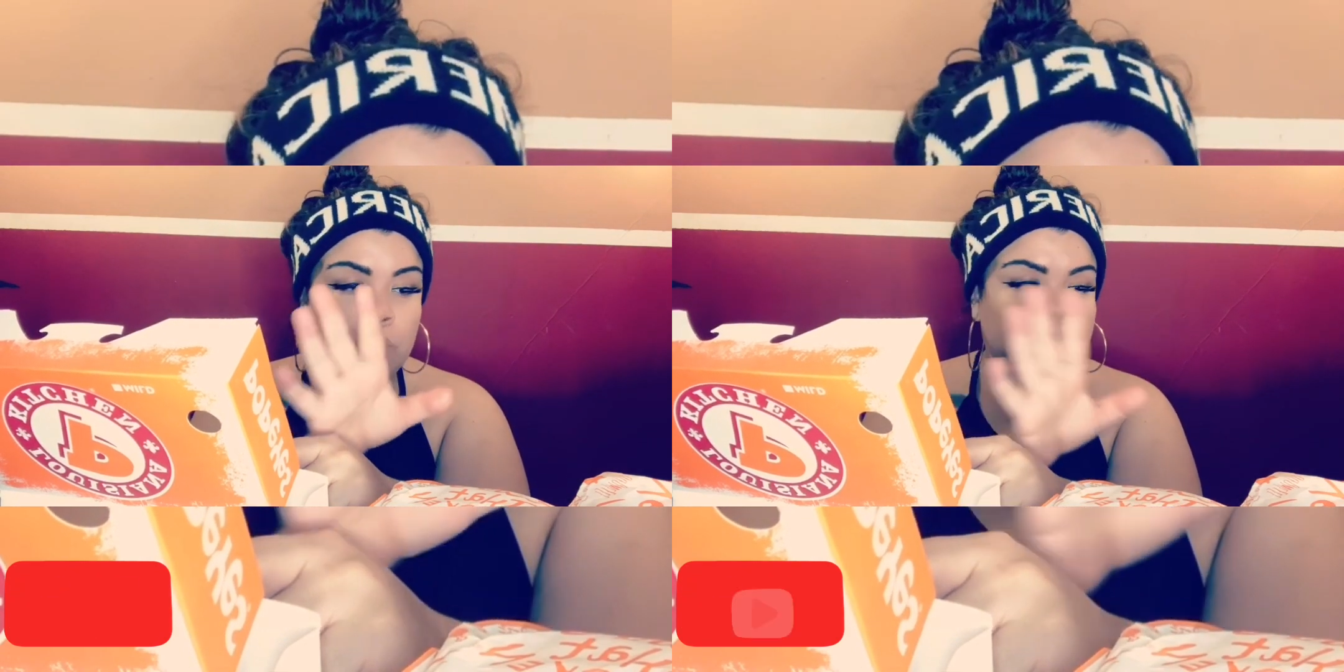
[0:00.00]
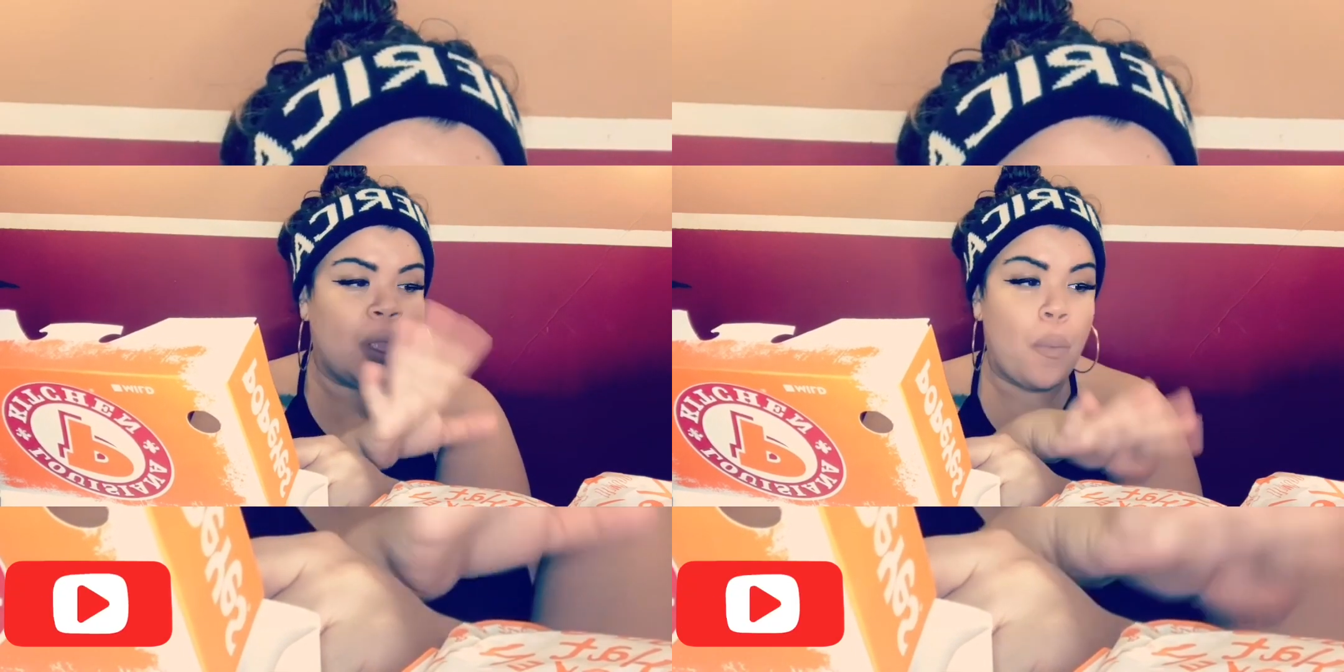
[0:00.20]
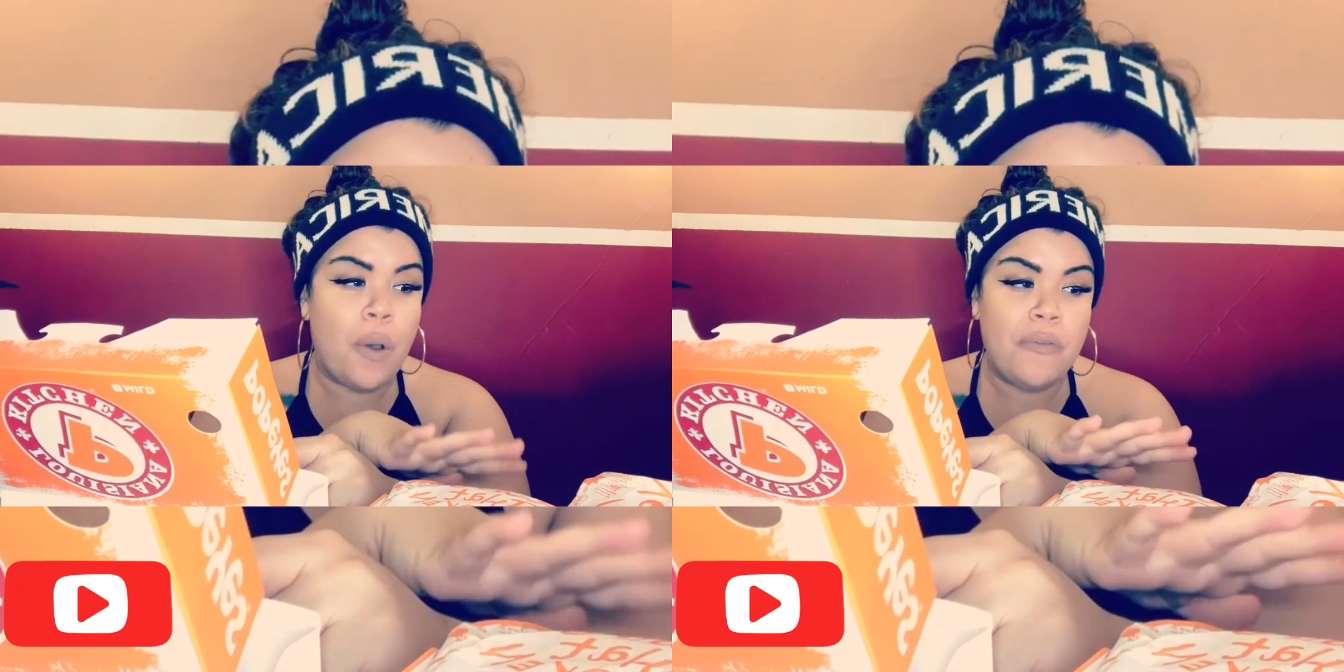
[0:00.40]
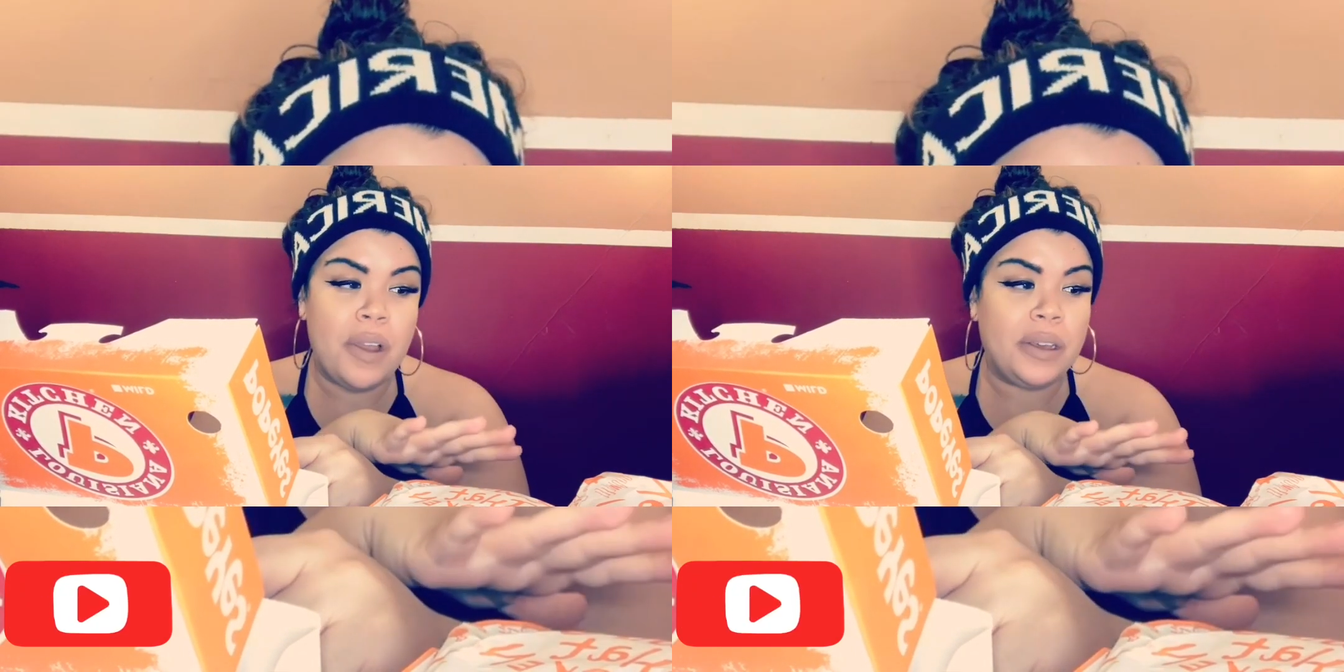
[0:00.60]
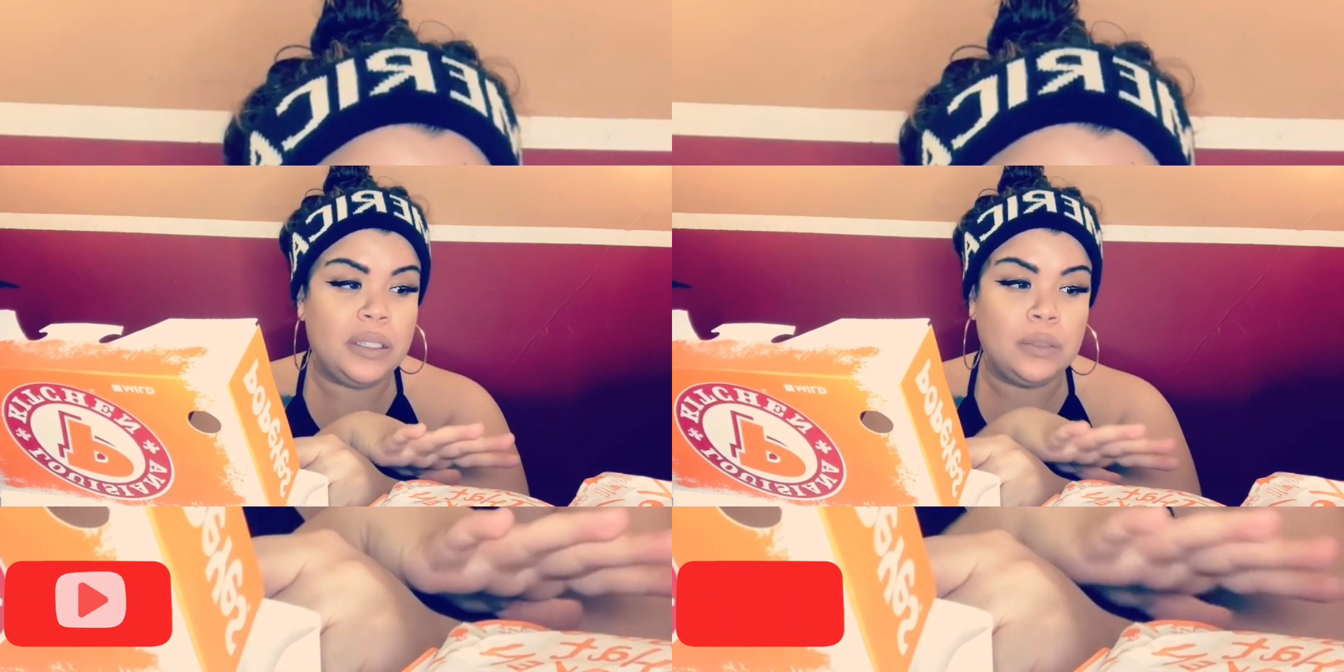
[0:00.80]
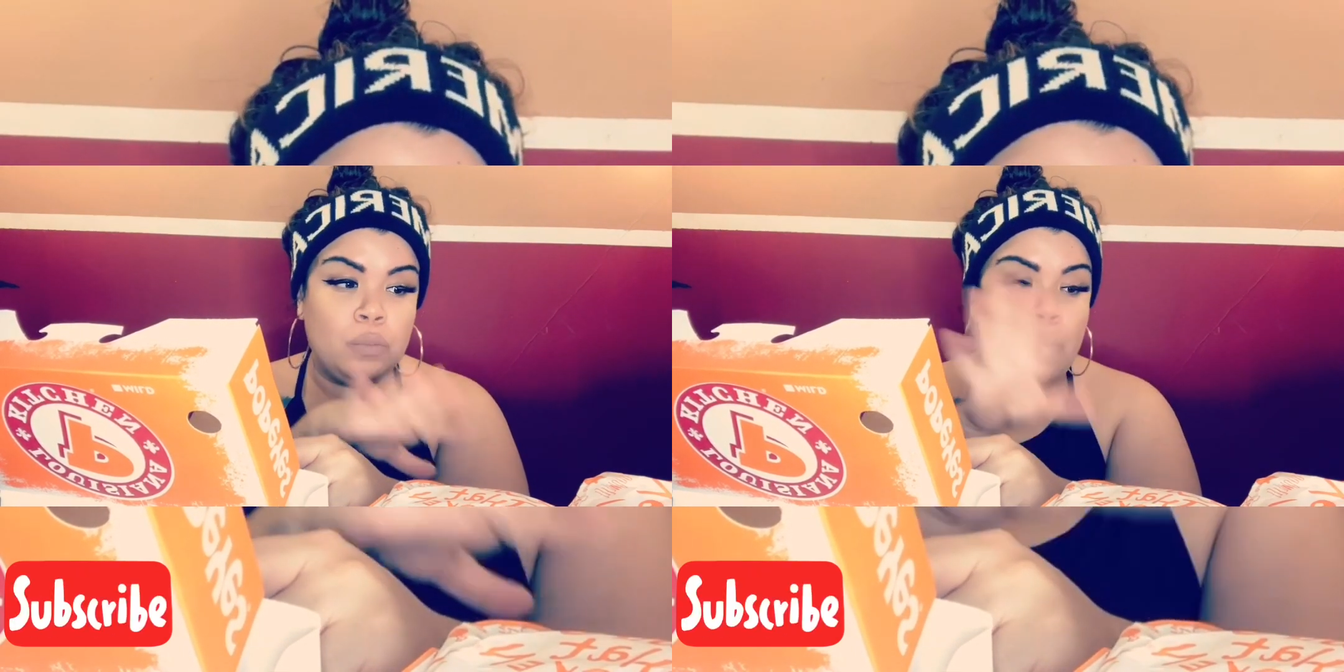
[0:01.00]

and one regular.